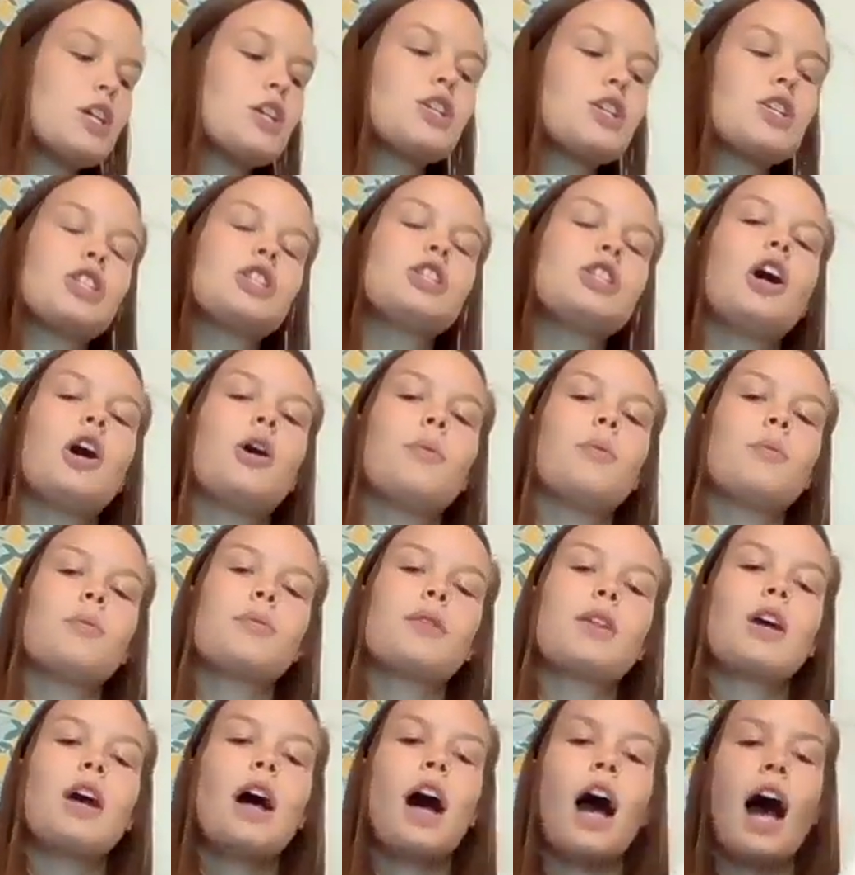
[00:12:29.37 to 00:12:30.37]
So
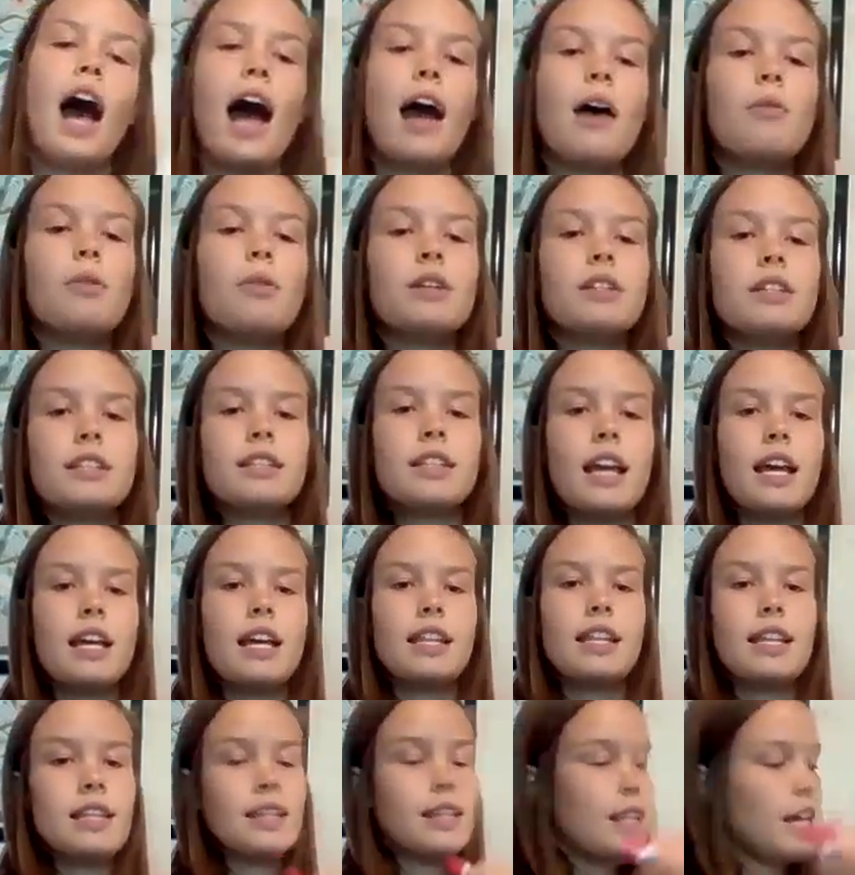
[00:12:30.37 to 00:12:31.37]
I would say
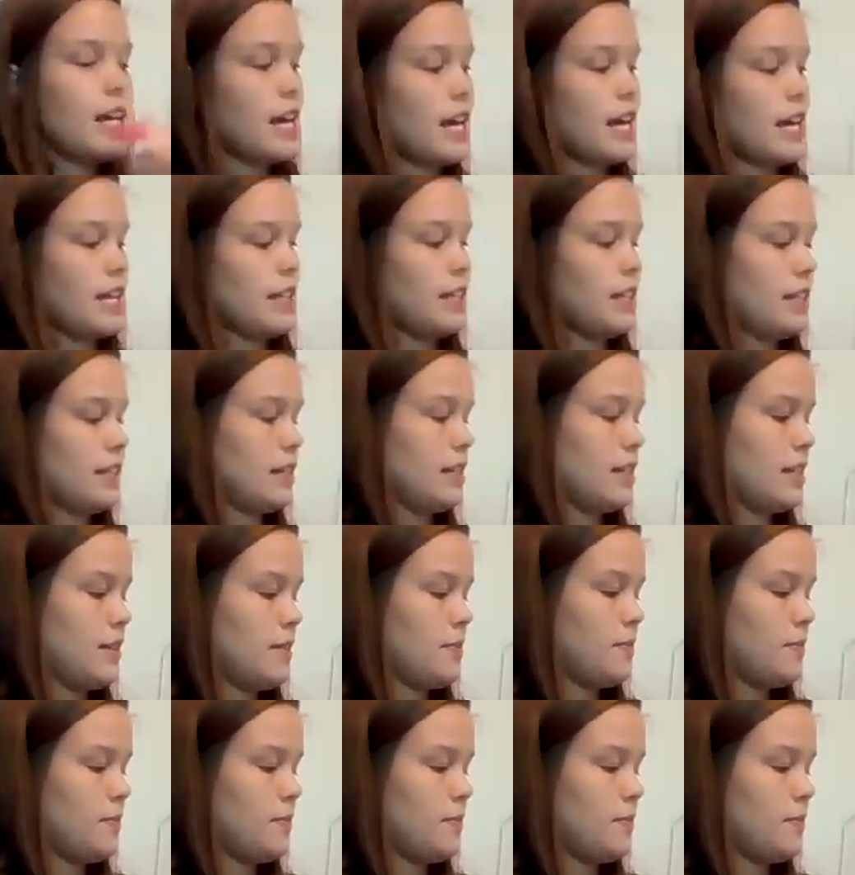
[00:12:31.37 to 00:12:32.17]
that this,